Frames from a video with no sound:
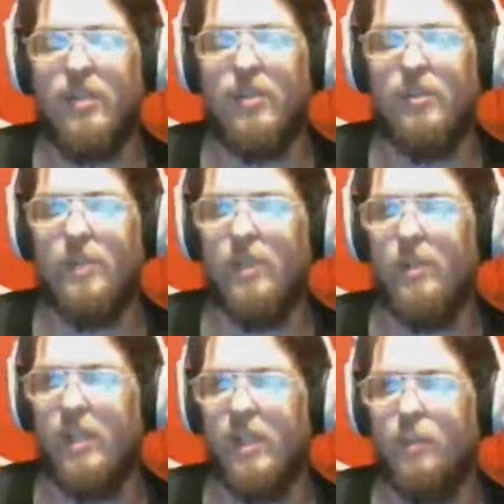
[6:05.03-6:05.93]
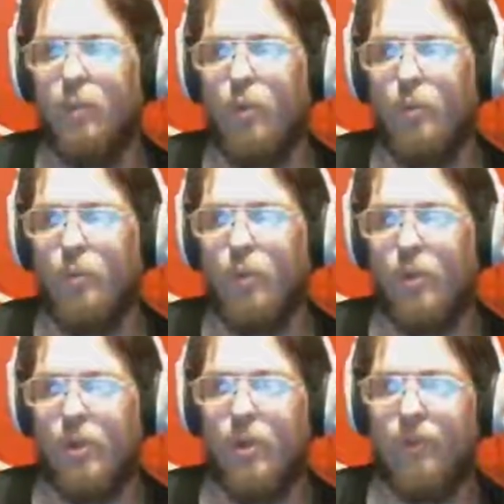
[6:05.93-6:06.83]
you'll be able to get more and more
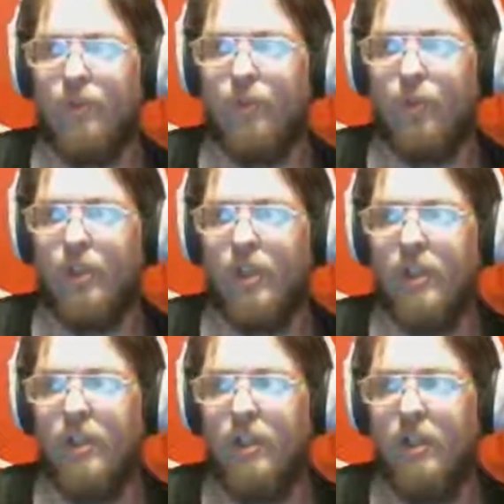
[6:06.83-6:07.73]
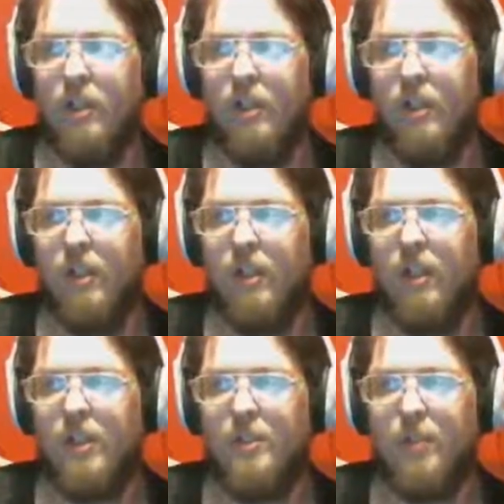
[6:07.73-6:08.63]
going for you.
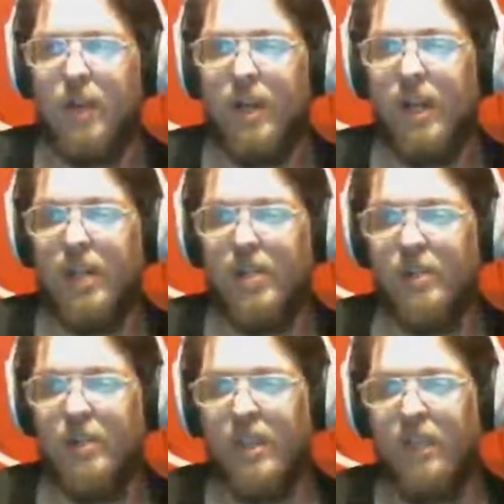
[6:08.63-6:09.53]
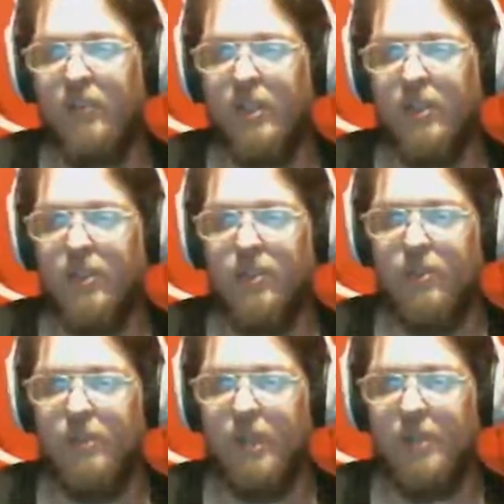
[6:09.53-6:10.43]
And it's probably actually heavily
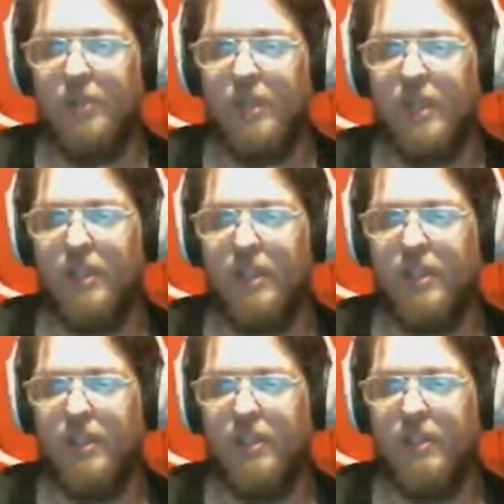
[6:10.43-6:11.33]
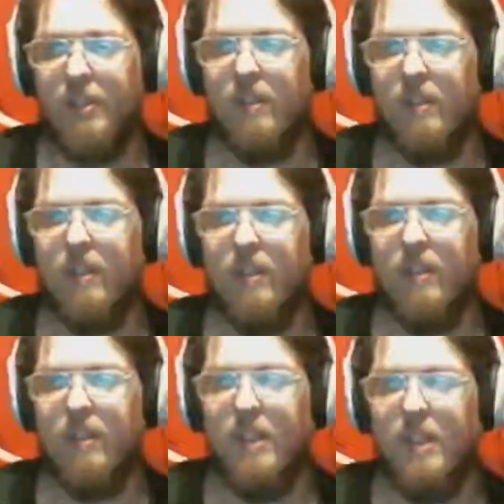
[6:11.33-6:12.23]
due down here.
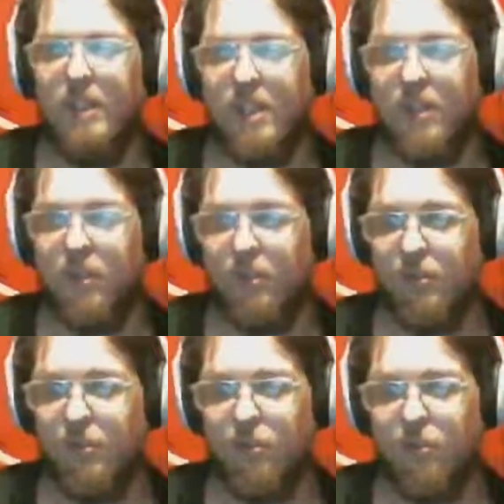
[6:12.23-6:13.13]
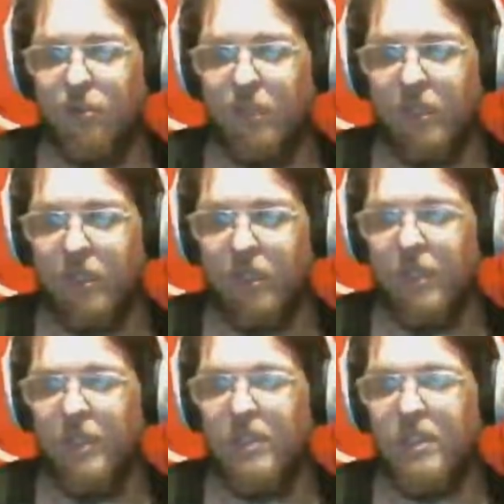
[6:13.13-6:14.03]
This actually looks really
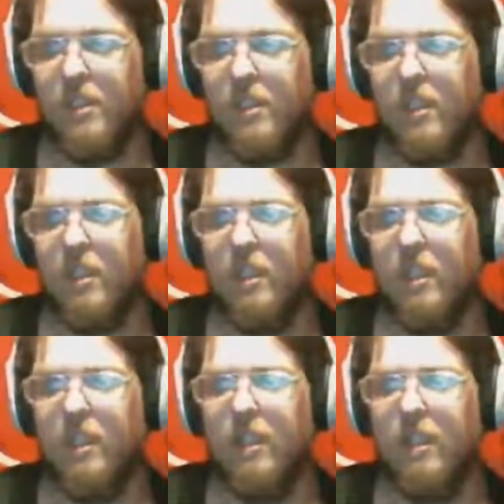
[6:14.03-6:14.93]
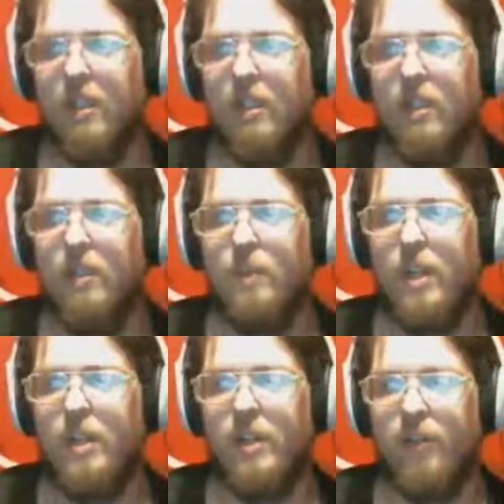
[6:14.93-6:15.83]
nice. Yeah,
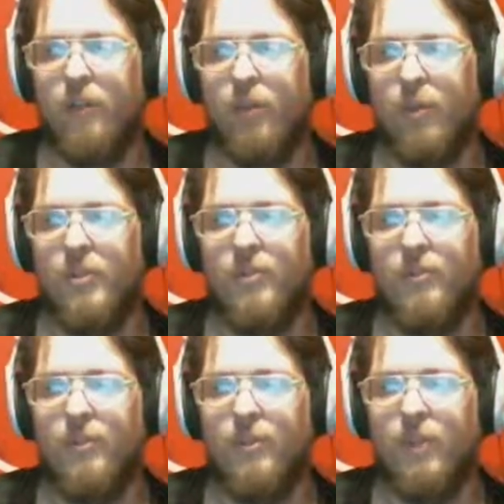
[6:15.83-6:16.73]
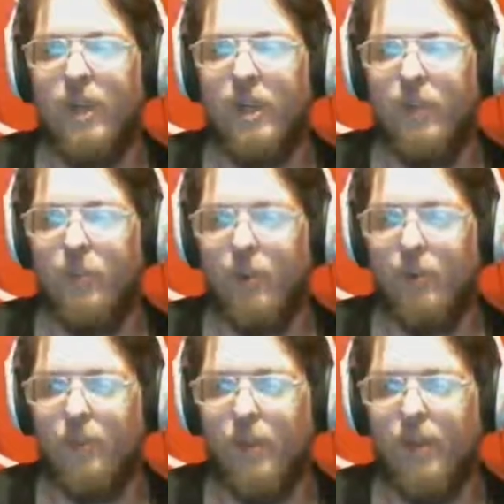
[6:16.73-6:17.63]
you can forage through a
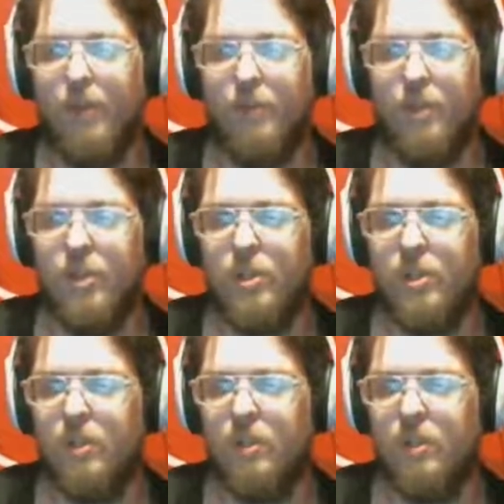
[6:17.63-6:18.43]
rumberry bush.